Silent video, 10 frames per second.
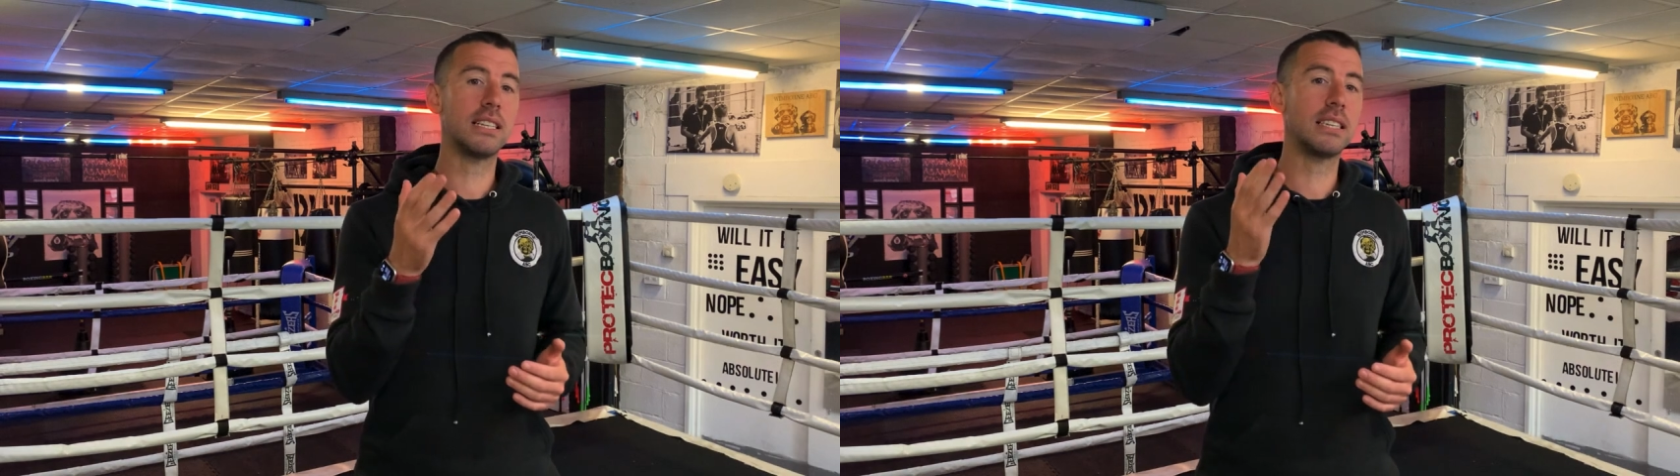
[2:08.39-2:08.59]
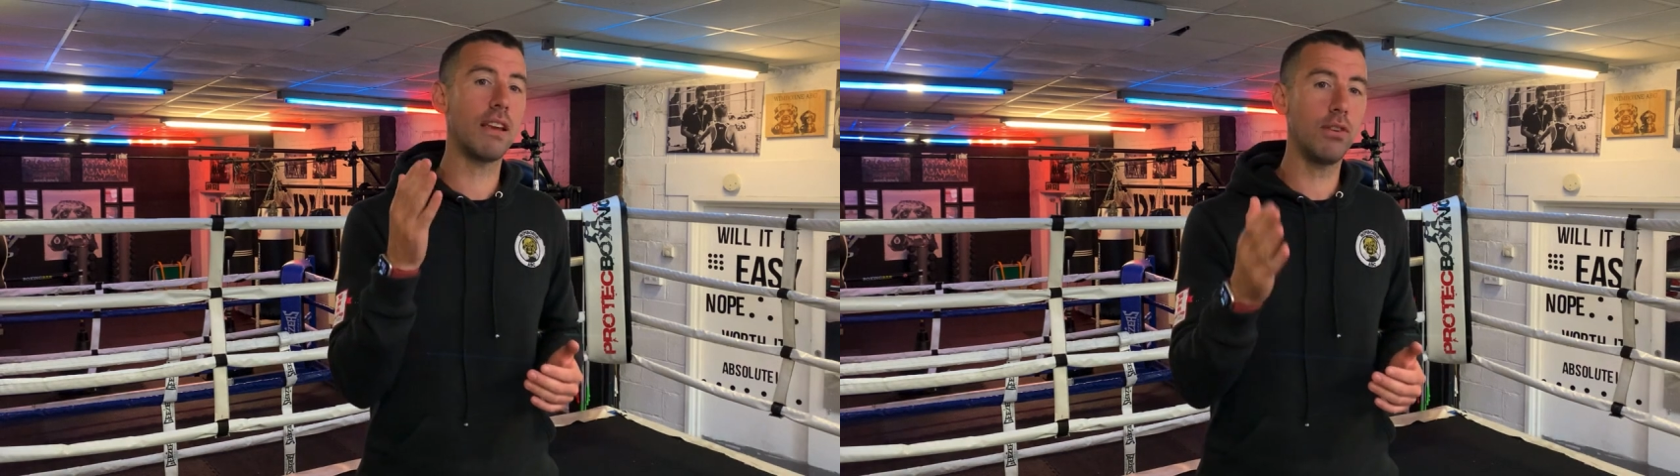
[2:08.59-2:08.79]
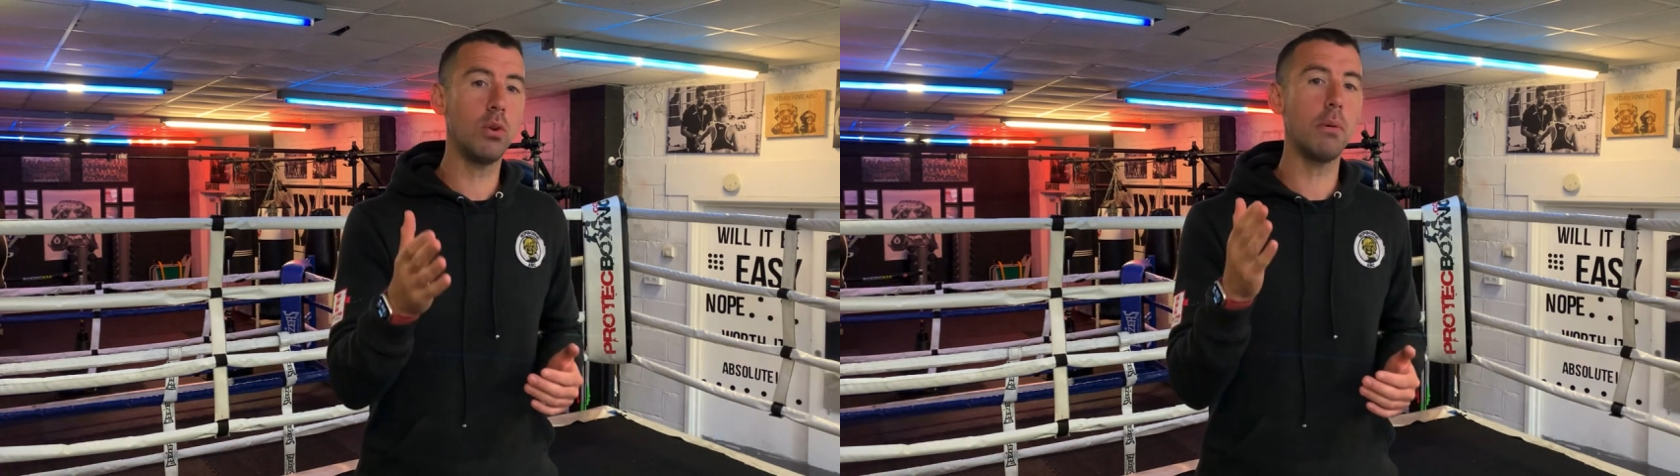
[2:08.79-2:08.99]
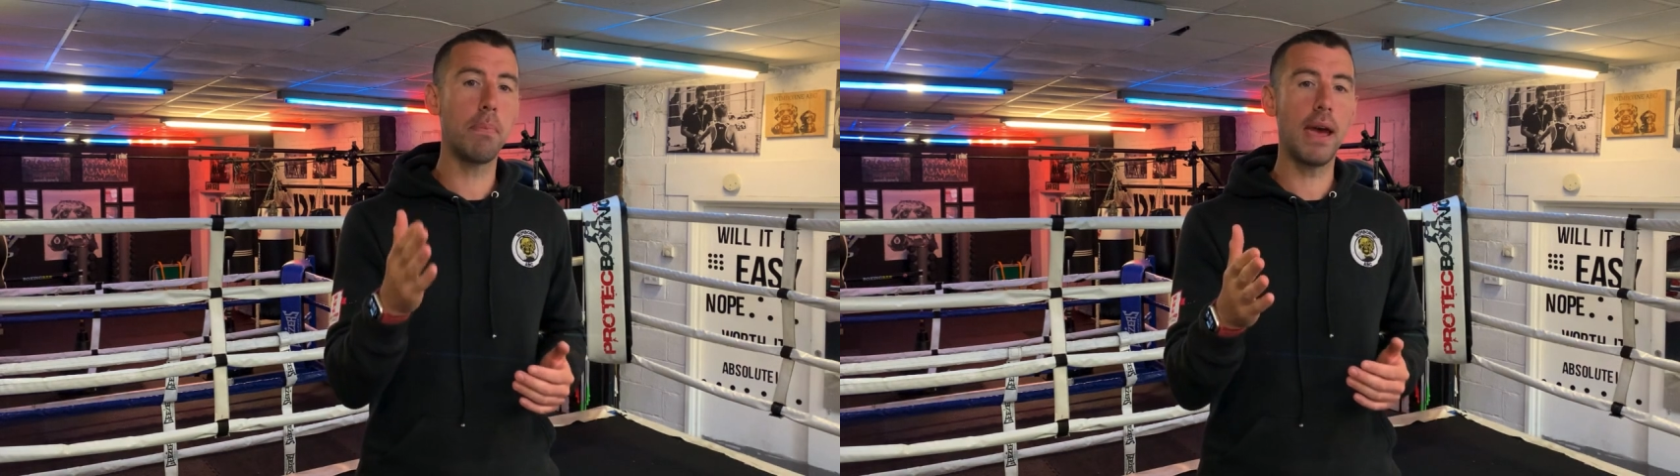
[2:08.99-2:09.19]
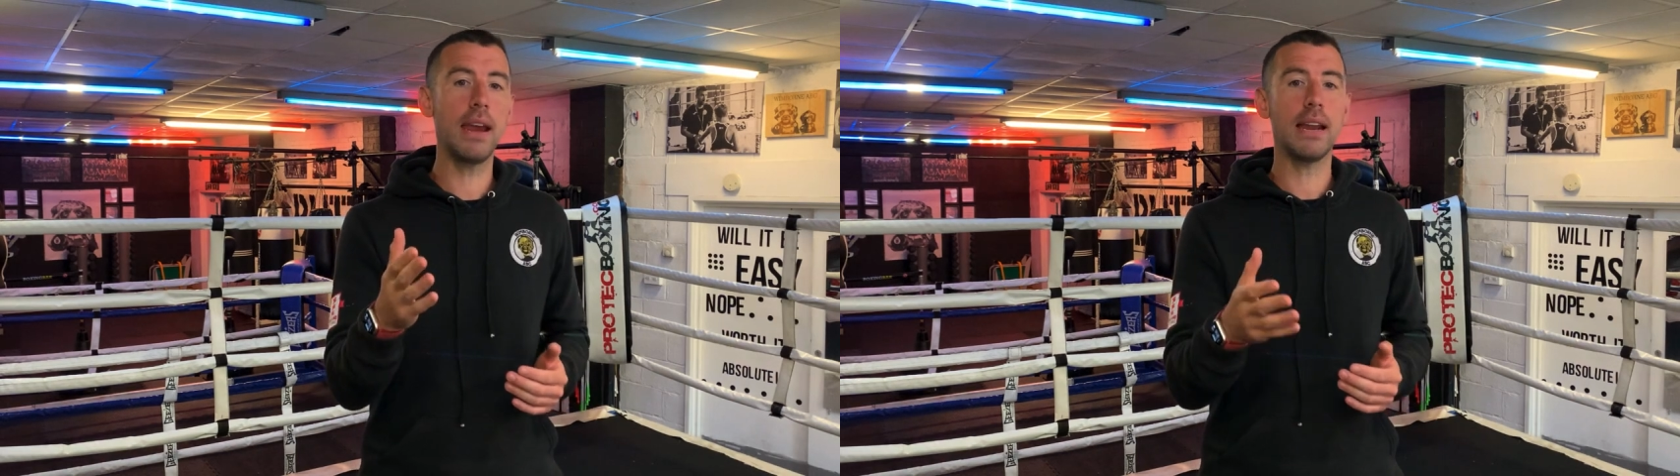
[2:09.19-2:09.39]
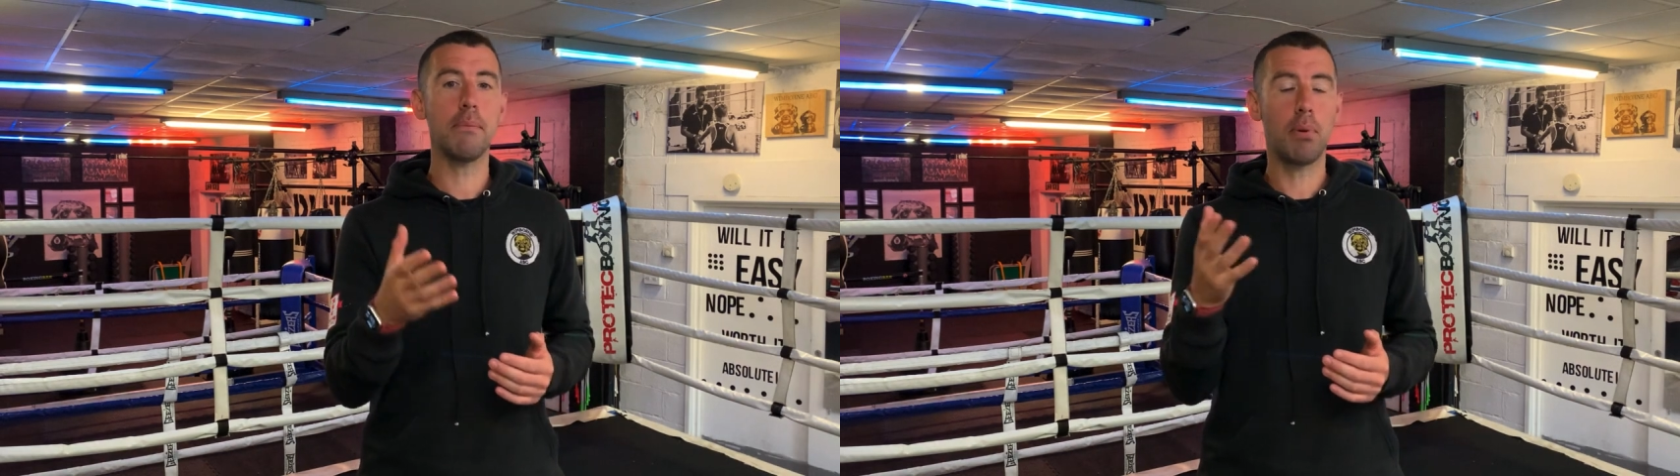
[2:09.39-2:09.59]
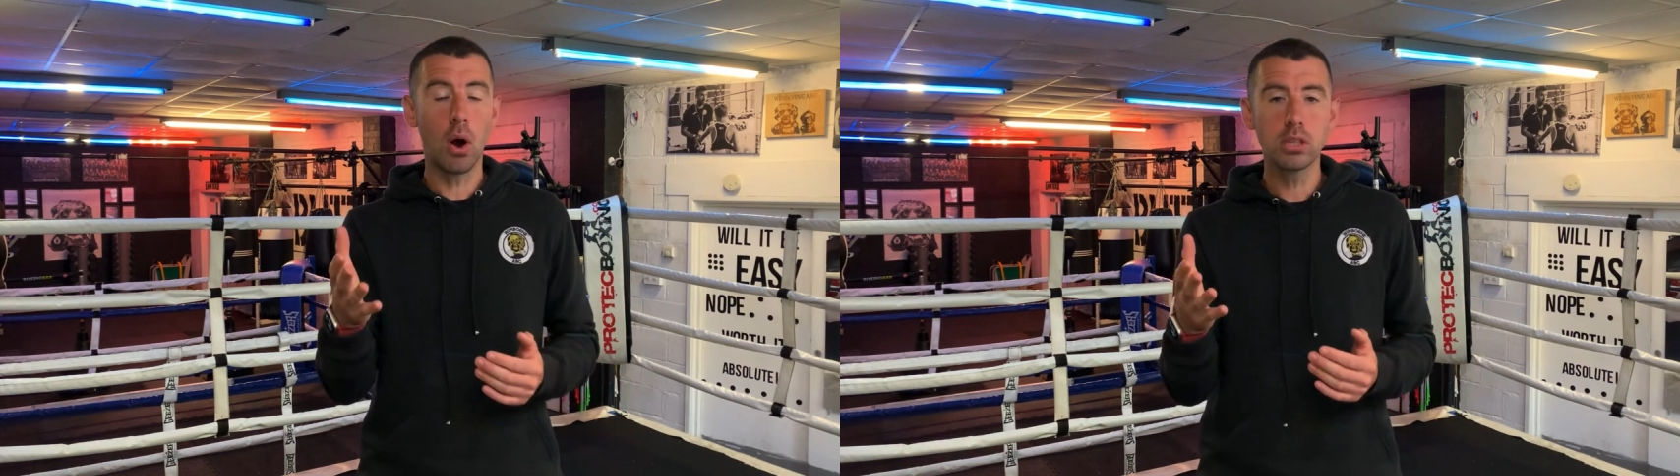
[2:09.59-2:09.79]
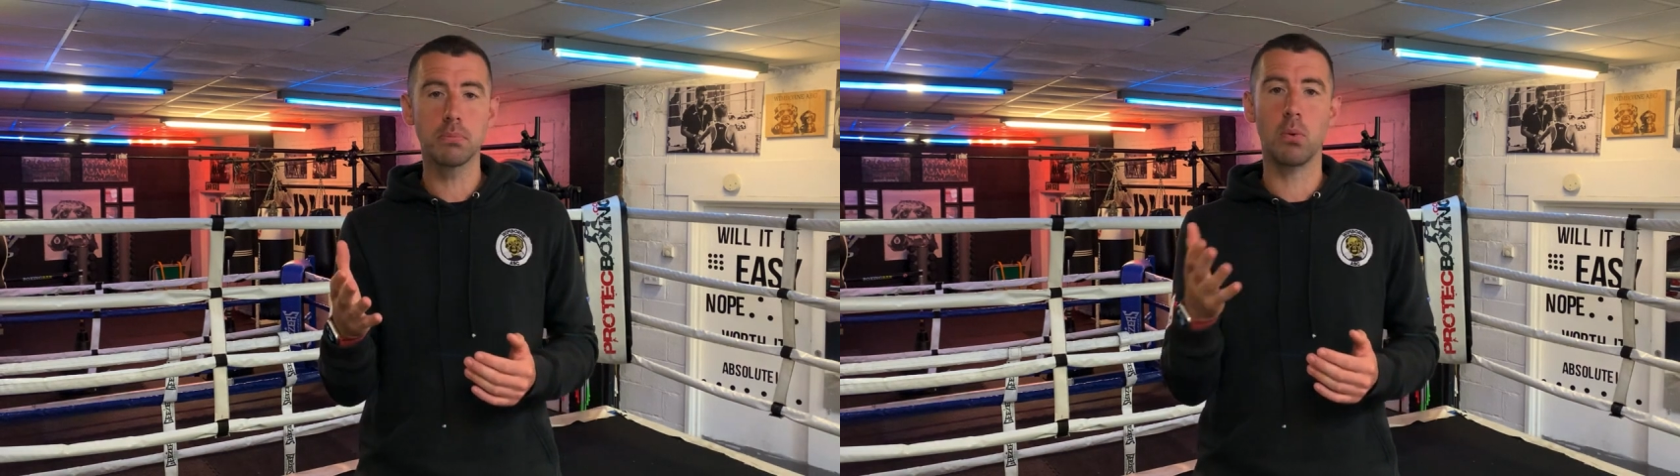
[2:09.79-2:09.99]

save you the pain and possible